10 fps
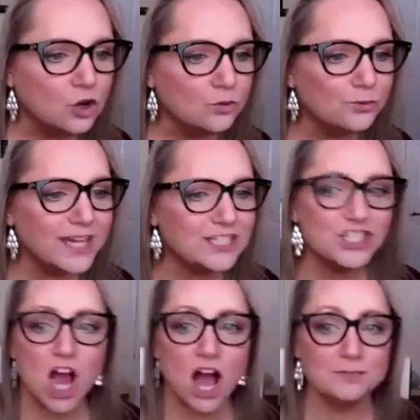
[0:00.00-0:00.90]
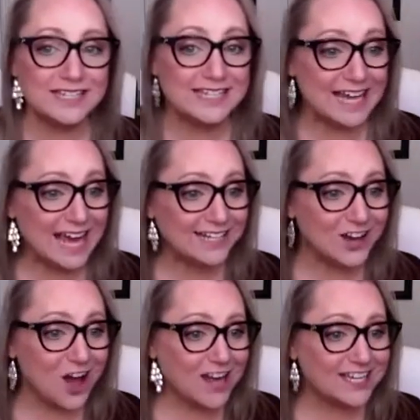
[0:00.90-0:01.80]
Great job.
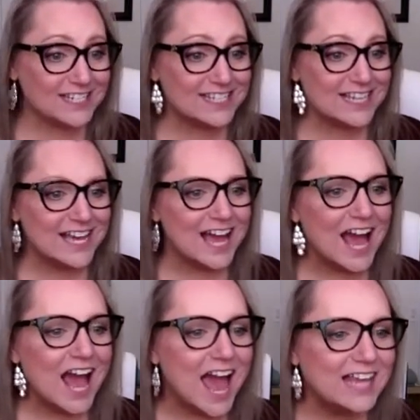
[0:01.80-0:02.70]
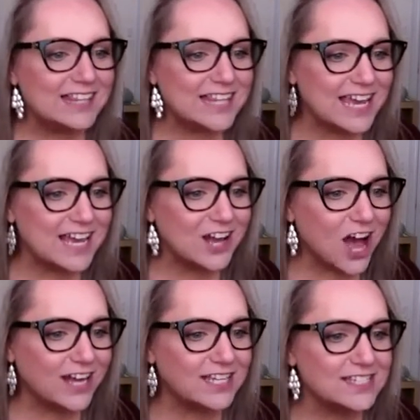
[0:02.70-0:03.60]
Kian got it. Leah
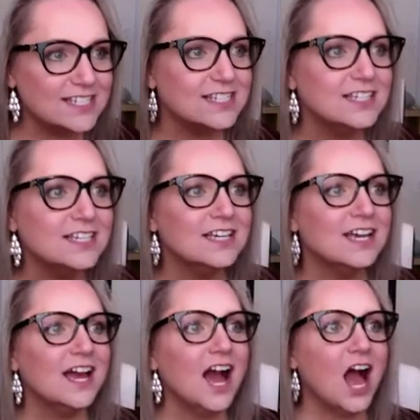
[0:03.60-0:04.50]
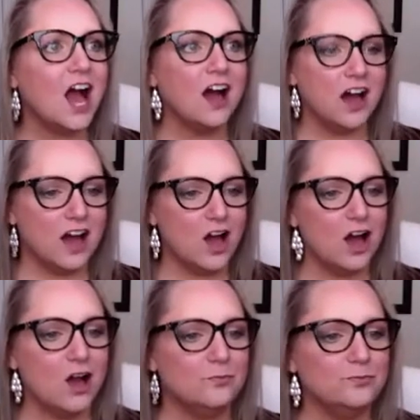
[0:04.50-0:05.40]
got it.
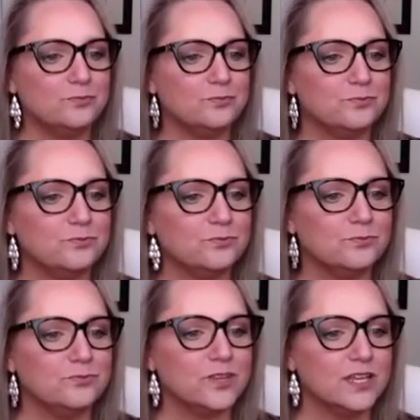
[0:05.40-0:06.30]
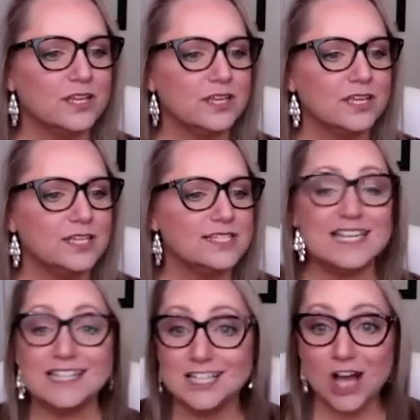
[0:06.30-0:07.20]
Dylan
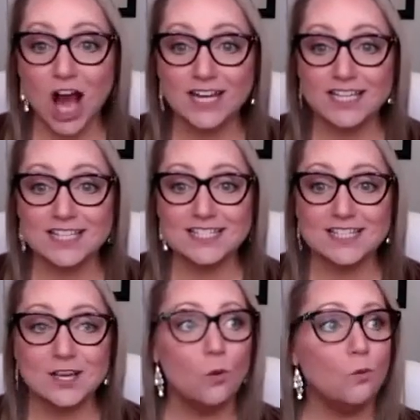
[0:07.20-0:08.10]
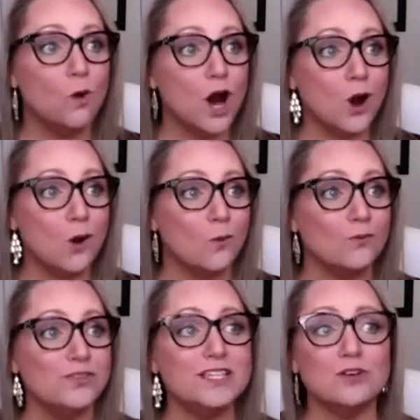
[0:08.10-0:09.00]
got it.
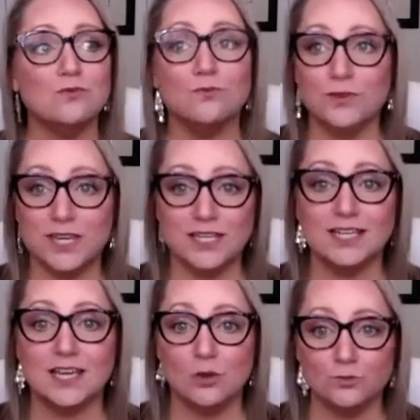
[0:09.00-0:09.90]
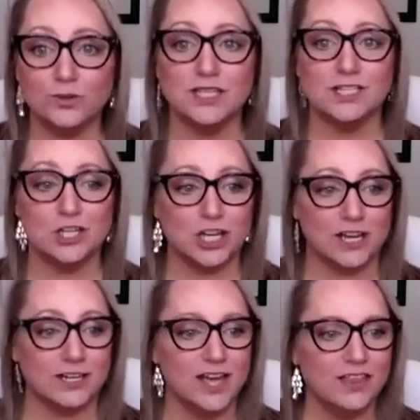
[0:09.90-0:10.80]
Whoa, these are really, really
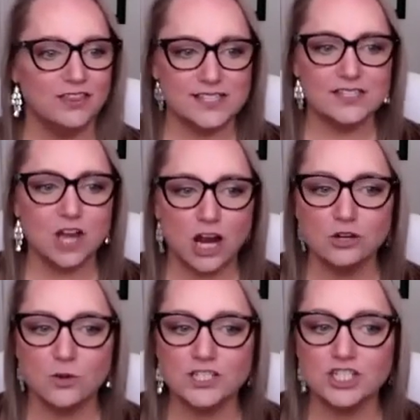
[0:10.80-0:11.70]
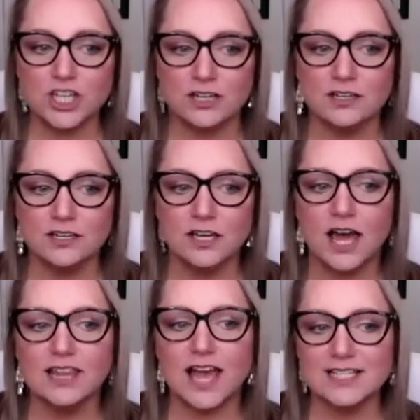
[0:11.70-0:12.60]
good. This is a hard question.
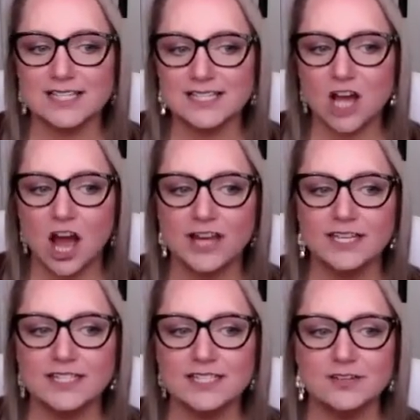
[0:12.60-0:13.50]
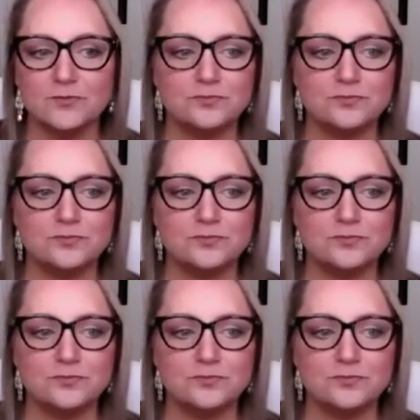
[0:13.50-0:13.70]
Alexis got it.